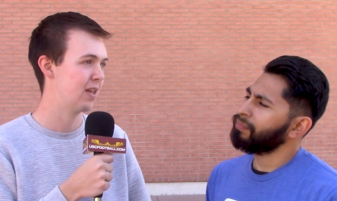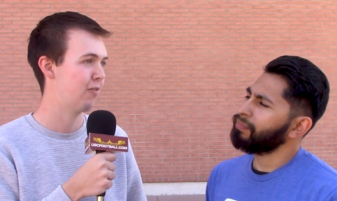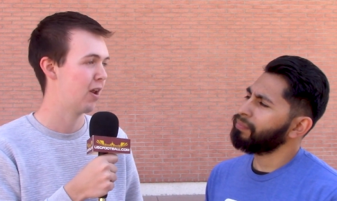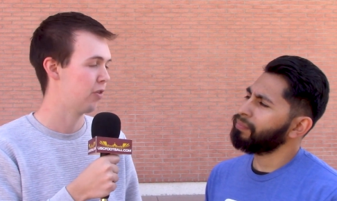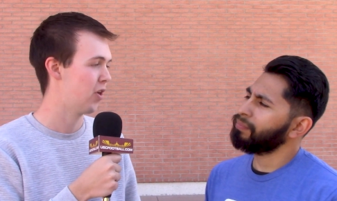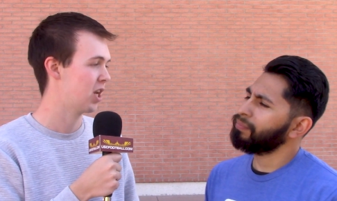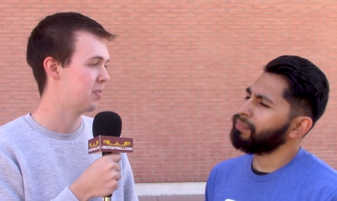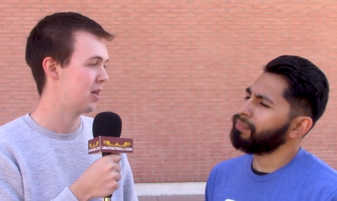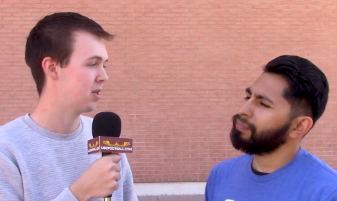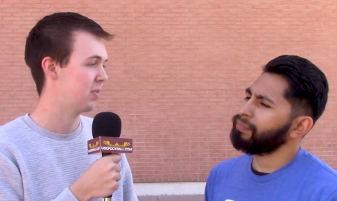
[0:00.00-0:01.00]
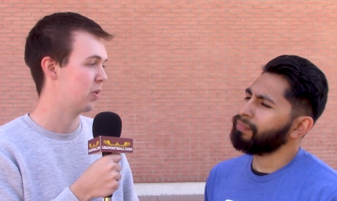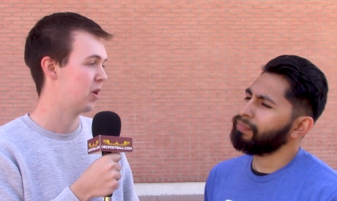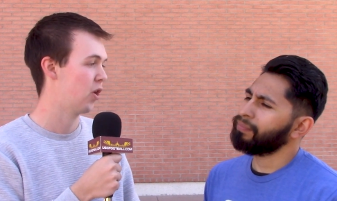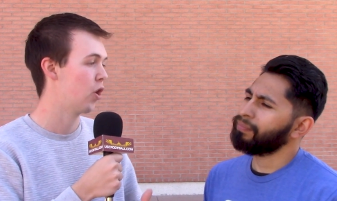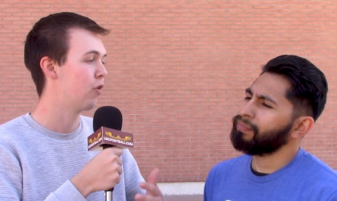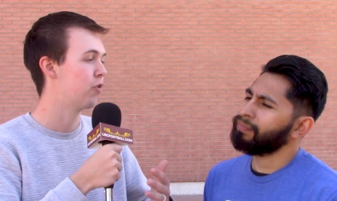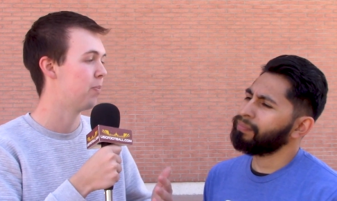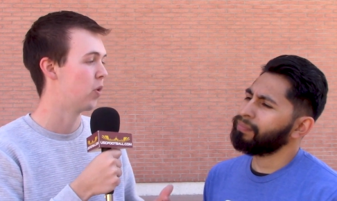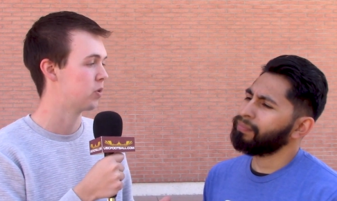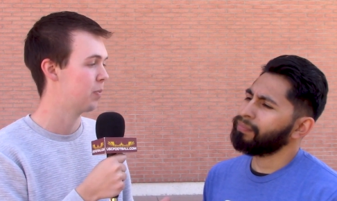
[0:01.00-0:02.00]
Speaker 1: final thoughts about something we heard
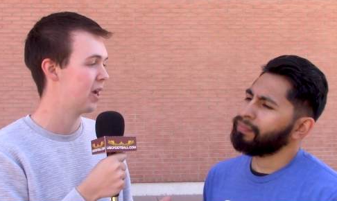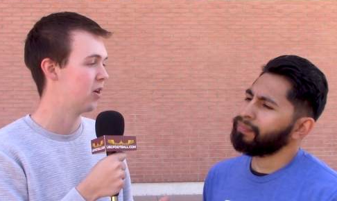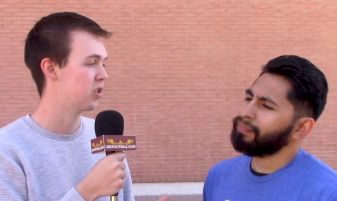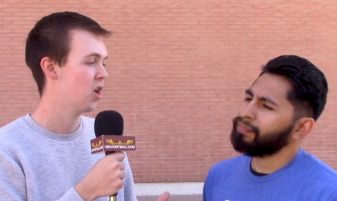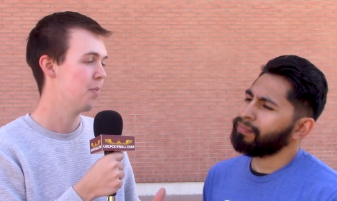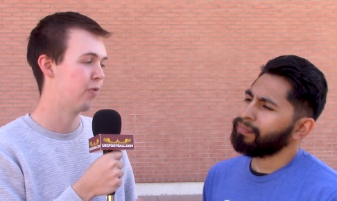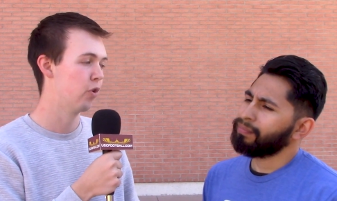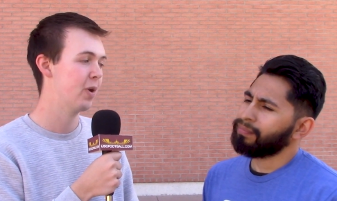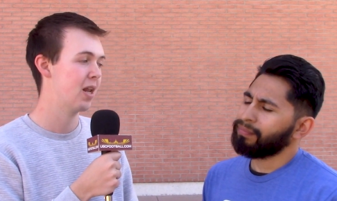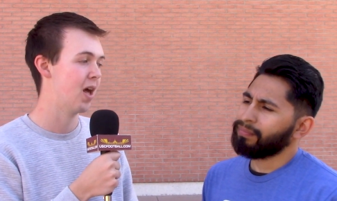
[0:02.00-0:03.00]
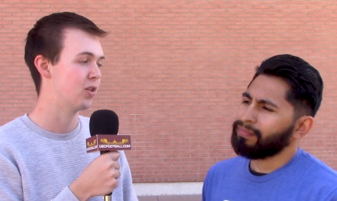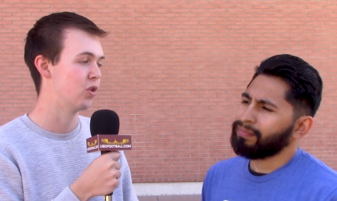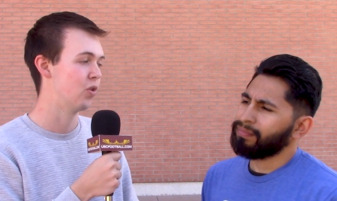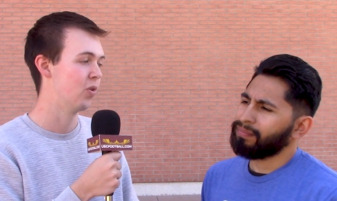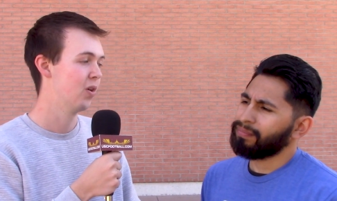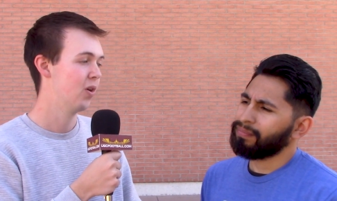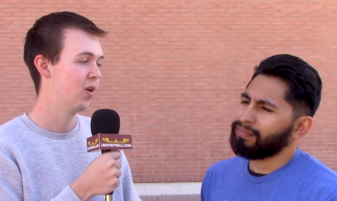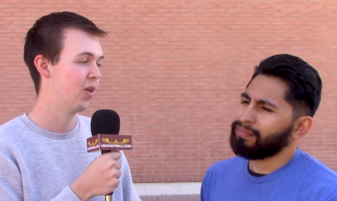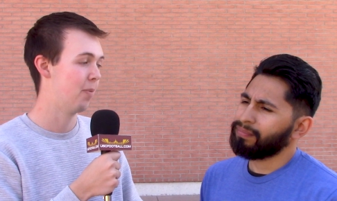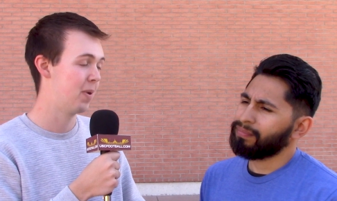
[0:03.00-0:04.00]
from those players before we head on to
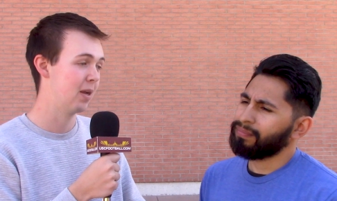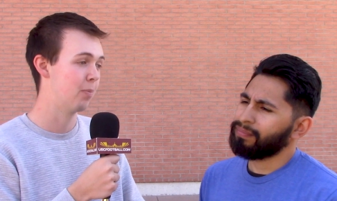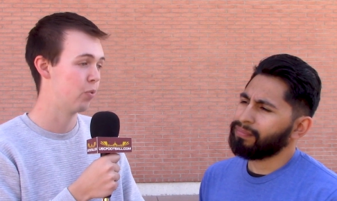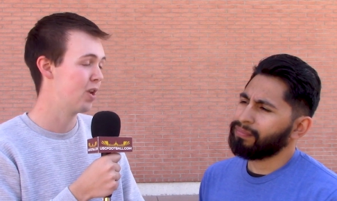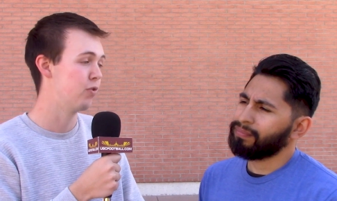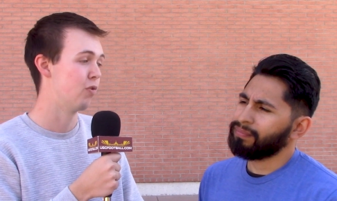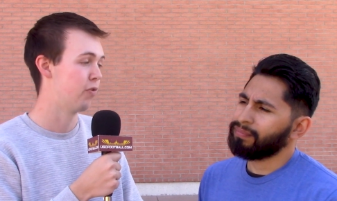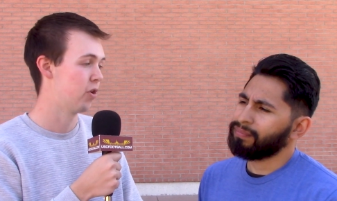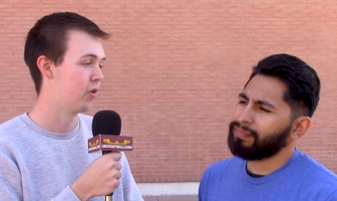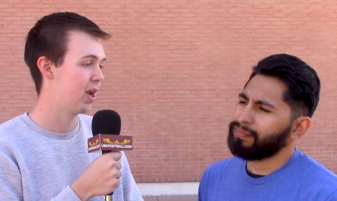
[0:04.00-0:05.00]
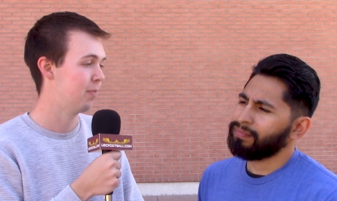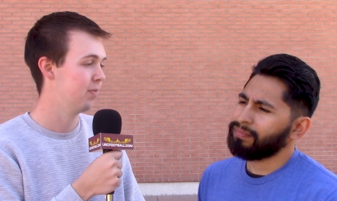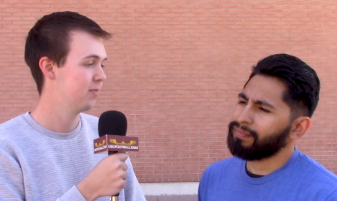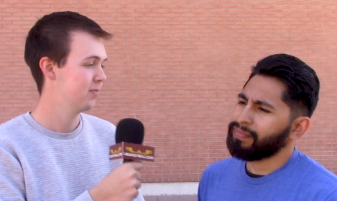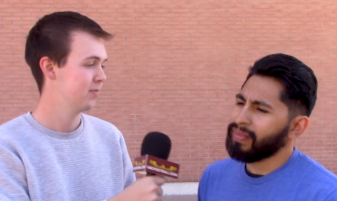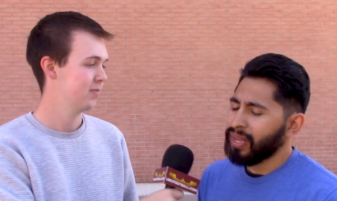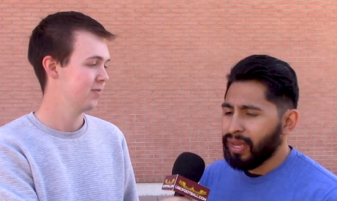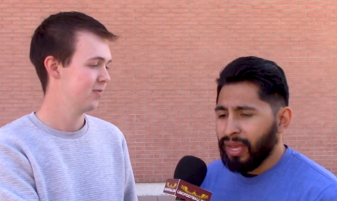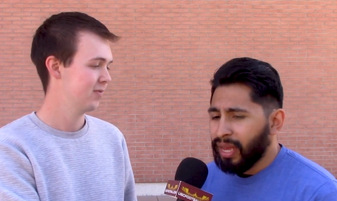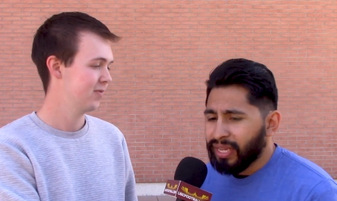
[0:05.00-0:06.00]
a big preview for Notre Dame?
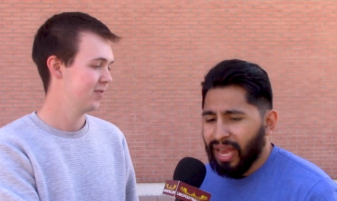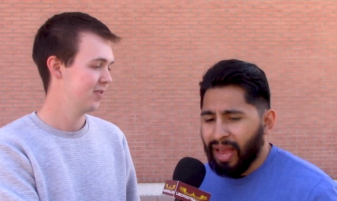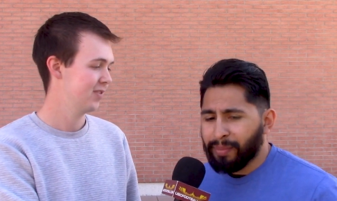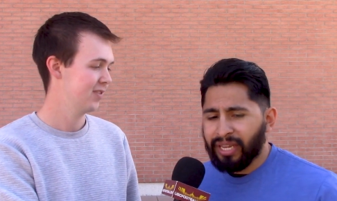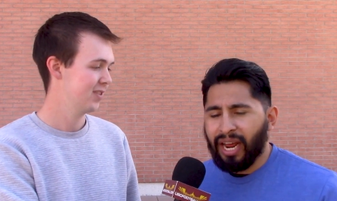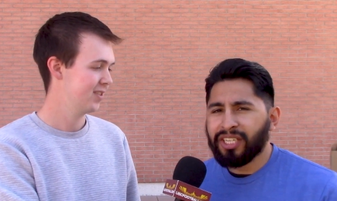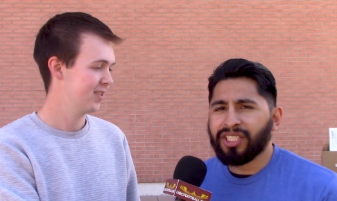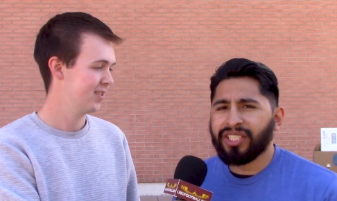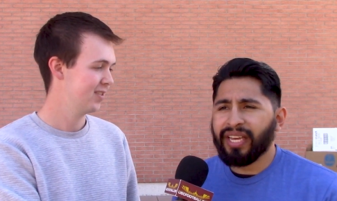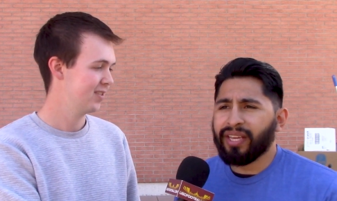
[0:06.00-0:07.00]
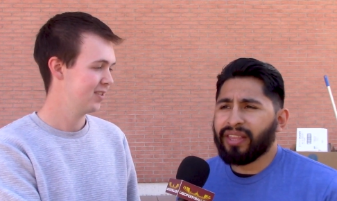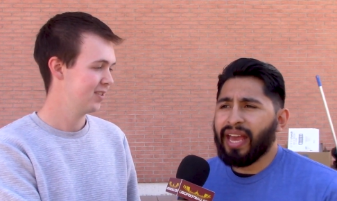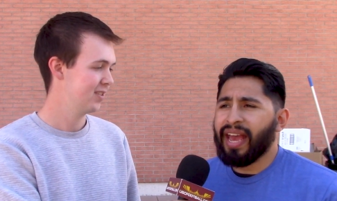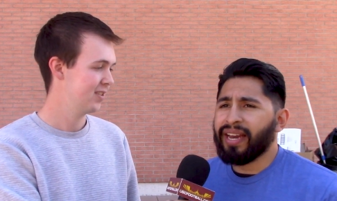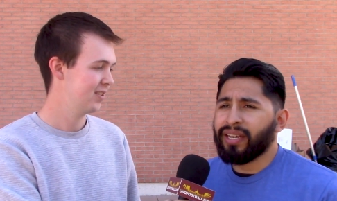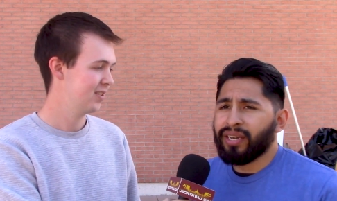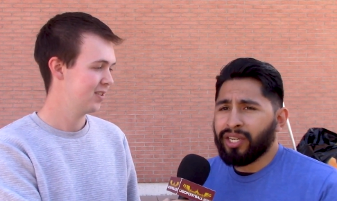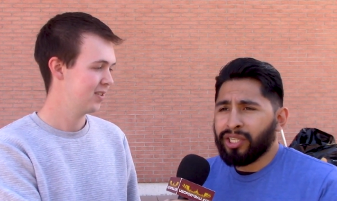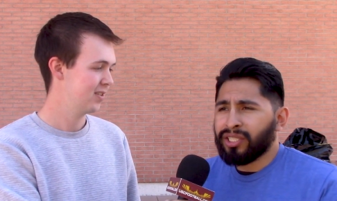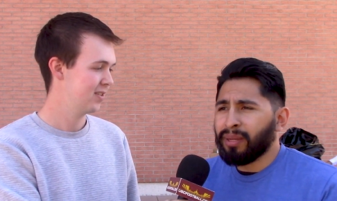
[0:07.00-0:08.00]
Speaker 2: Yeah, I mean, I just think that
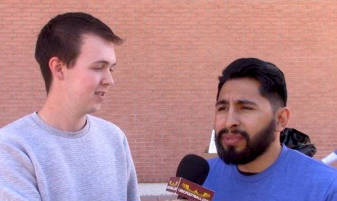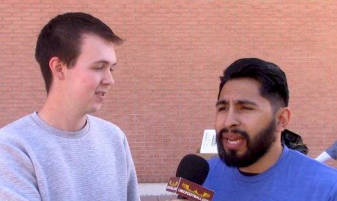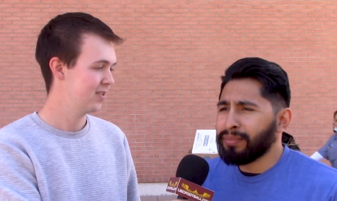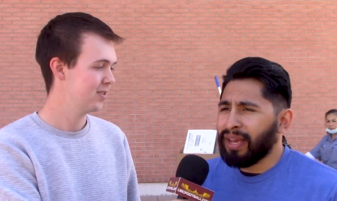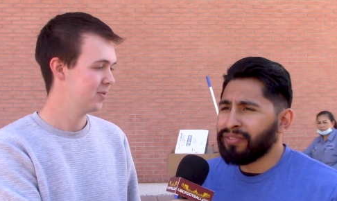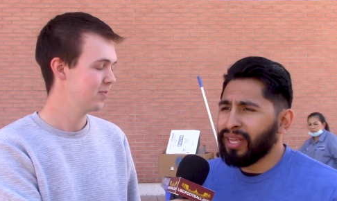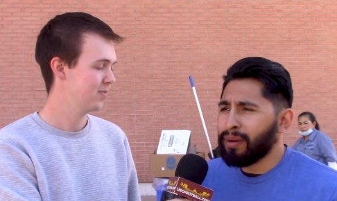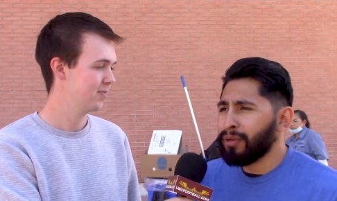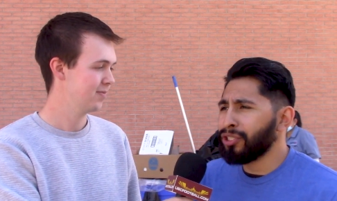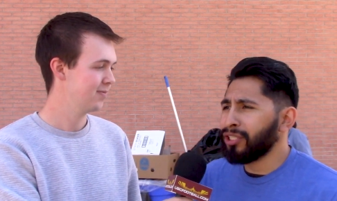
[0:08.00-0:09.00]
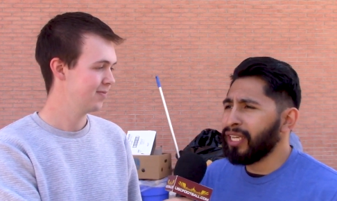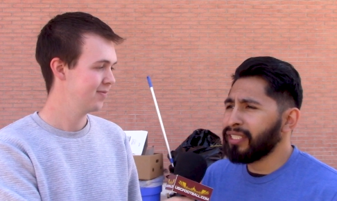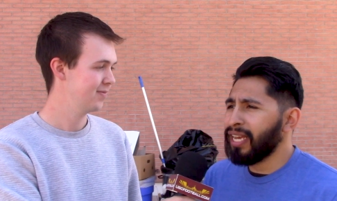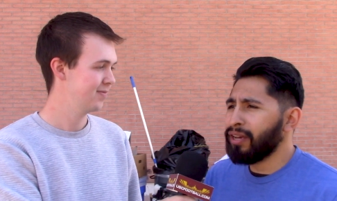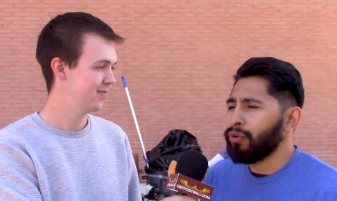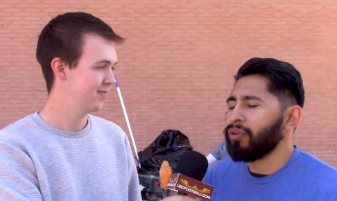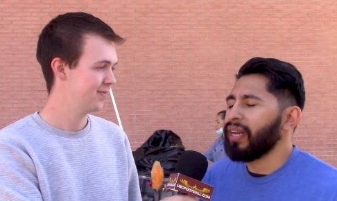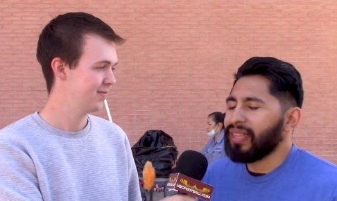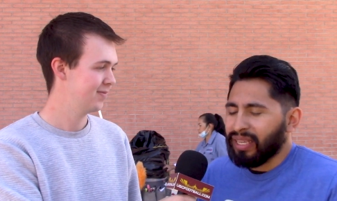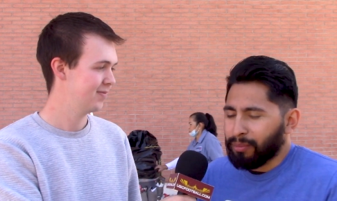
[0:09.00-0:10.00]
sometimes after that emotional letdown, or
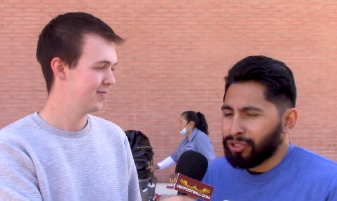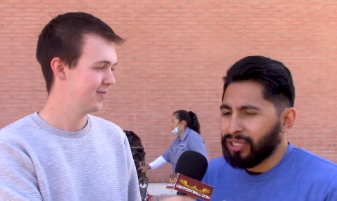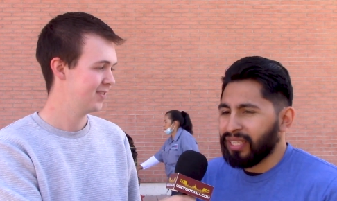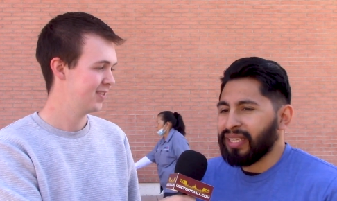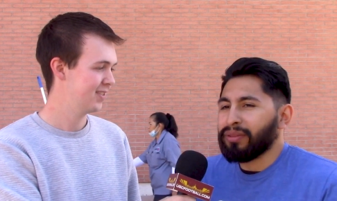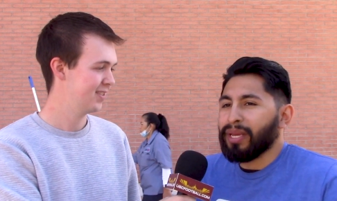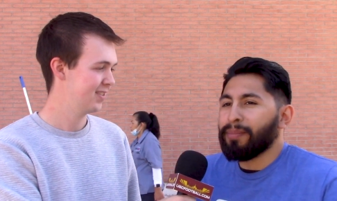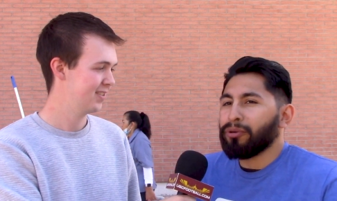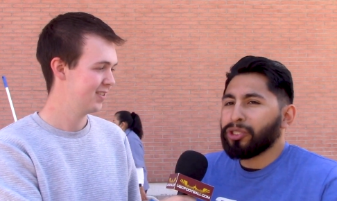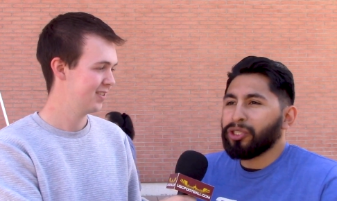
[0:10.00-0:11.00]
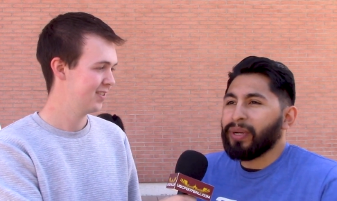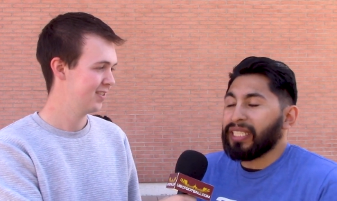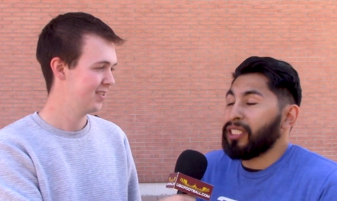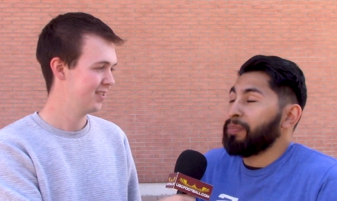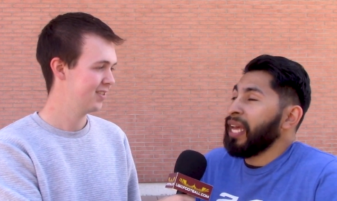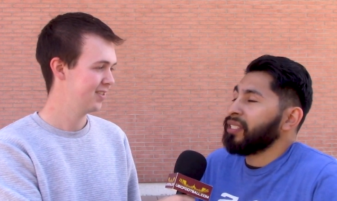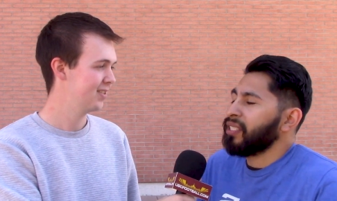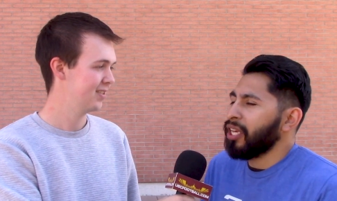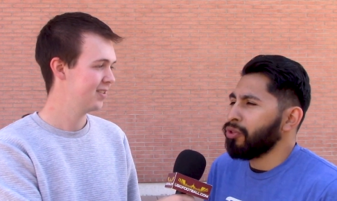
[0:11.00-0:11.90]
not the emotional letdown, the emotional expense that